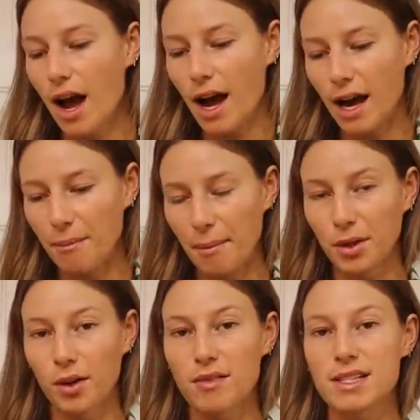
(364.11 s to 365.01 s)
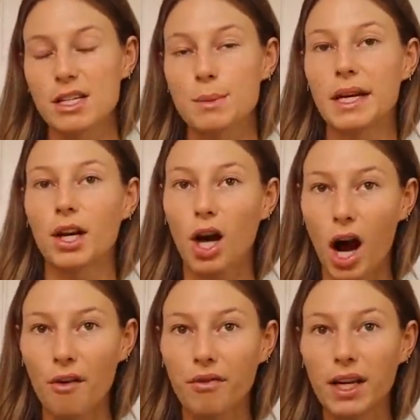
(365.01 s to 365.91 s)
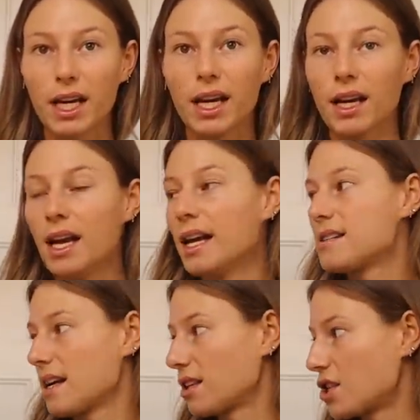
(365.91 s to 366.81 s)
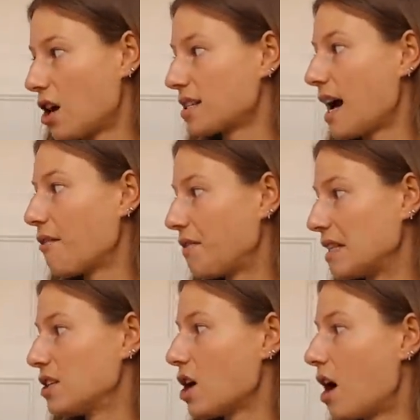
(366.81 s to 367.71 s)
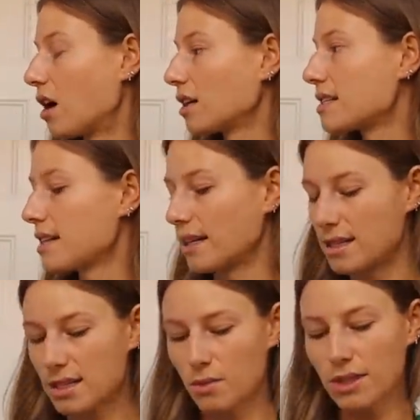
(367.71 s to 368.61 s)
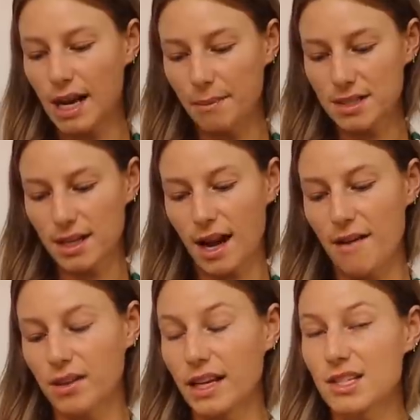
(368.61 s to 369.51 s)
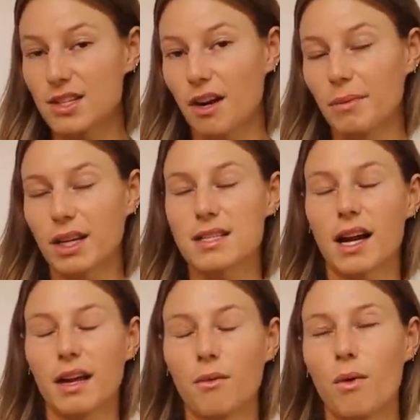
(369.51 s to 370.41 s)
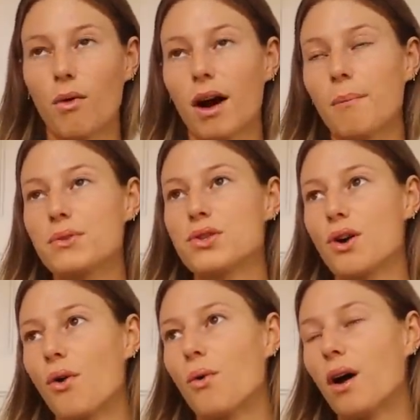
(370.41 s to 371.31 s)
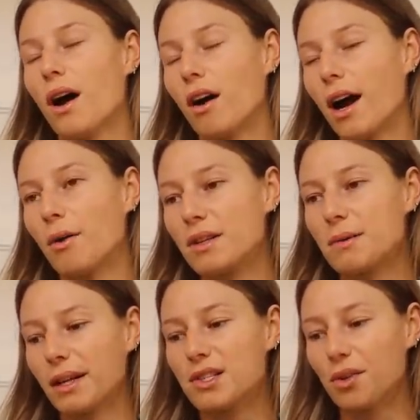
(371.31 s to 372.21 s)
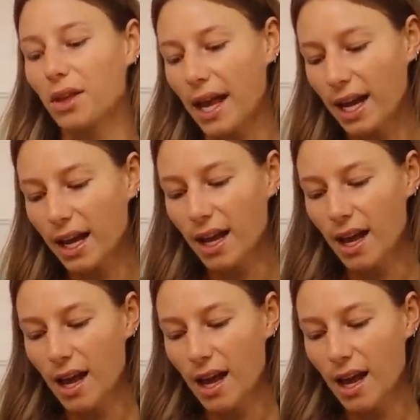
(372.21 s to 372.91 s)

Um, I'm gonna go downstairs, make coffee, take the dogs out, feed the dogs. It's, what time is it? I have a late start because I woke up so, or I went to bed so late.